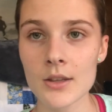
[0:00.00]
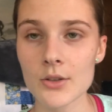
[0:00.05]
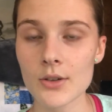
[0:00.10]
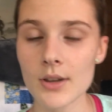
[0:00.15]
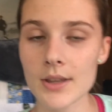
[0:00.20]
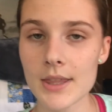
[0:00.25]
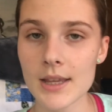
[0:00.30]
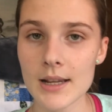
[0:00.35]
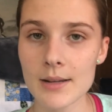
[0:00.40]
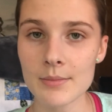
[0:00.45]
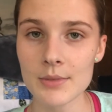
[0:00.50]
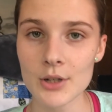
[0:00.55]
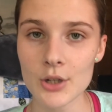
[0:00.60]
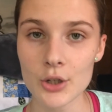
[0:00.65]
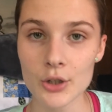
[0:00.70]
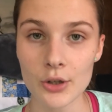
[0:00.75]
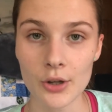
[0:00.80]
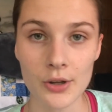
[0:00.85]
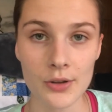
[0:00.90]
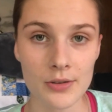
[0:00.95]
So I think I'm gonna
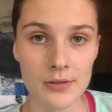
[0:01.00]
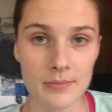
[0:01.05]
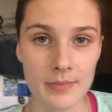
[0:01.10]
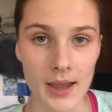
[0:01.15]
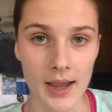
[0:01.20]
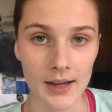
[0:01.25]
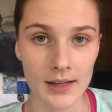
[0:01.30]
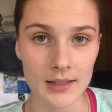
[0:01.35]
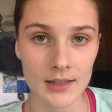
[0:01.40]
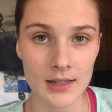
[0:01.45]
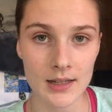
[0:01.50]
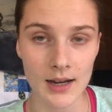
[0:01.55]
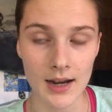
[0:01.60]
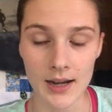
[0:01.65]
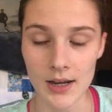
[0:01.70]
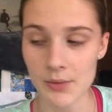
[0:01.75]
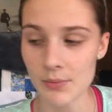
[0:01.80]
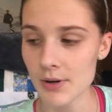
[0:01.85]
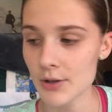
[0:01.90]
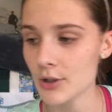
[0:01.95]
show you the magazine
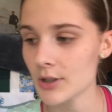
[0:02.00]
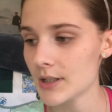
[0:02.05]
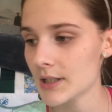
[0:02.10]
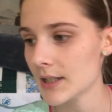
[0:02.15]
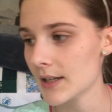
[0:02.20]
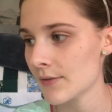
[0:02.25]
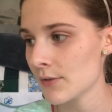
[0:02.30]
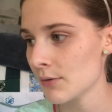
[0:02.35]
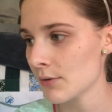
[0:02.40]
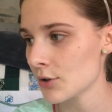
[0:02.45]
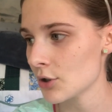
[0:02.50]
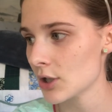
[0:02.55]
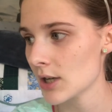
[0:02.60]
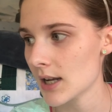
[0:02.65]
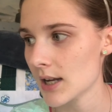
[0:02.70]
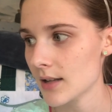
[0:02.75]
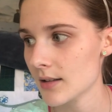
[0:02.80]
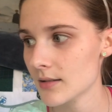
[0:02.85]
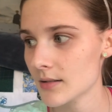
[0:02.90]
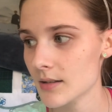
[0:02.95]
anyway, just to give you a
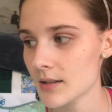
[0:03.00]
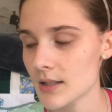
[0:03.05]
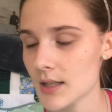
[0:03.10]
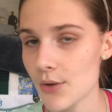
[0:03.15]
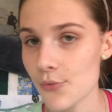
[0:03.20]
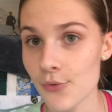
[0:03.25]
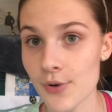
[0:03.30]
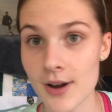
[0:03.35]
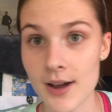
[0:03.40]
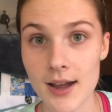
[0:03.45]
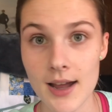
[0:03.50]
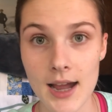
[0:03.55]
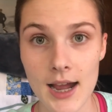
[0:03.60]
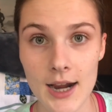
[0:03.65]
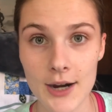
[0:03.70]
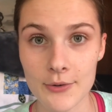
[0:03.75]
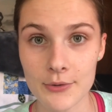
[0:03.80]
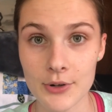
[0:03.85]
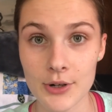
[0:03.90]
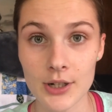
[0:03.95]
chance to see what
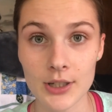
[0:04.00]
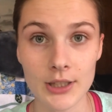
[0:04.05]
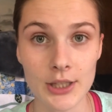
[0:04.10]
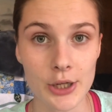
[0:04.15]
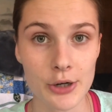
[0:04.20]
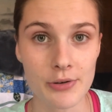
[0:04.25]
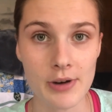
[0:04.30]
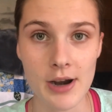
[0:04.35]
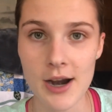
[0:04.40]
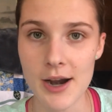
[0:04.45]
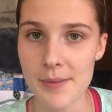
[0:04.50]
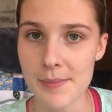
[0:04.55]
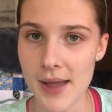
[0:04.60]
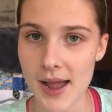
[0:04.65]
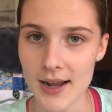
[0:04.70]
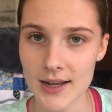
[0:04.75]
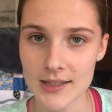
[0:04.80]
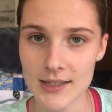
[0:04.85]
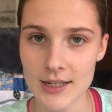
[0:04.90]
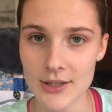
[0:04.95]
our literary
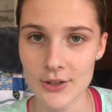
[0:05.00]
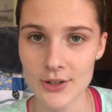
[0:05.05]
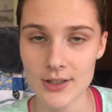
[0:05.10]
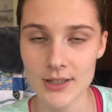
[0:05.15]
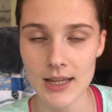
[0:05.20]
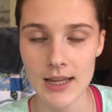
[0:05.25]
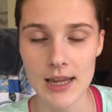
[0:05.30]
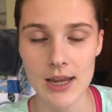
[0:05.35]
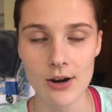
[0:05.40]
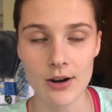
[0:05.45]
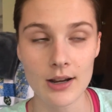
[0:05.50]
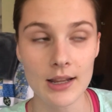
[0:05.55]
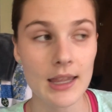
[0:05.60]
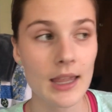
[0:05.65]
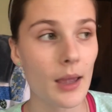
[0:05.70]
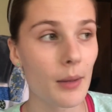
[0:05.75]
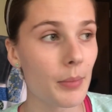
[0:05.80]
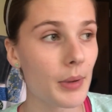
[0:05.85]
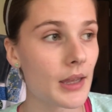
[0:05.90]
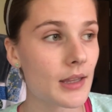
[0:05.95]
magazine looks like here on
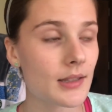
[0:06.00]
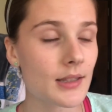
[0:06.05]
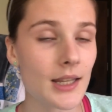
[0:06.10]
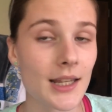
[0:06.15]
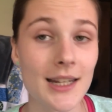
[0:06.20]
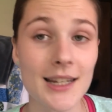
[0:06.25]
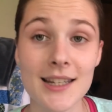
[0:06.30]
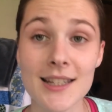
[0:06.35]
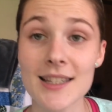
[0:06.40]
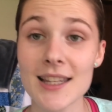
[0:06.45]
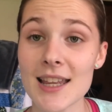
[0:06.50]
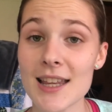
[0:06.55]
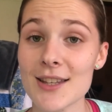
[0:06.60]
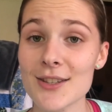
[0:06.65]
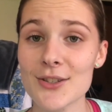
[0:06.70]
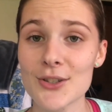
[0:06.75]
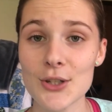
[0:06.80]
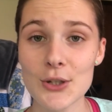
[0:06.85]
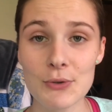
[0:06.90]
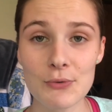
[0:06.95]
campus. It is a
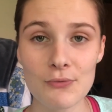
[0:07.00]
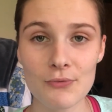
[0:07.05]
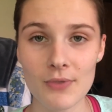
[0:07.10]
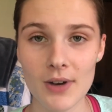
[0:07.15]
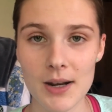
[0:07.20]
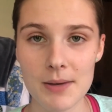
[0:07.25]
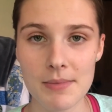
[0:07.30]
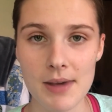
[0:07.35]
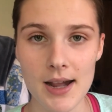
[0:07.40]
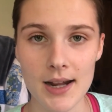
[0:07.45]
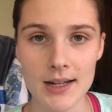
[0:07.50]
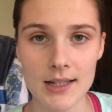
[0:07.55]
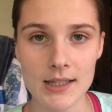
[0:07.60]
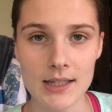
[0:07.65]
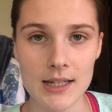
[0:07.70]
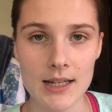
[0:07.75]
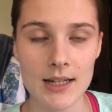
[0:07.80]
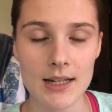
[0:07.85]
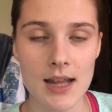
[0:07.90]
student-run magazine,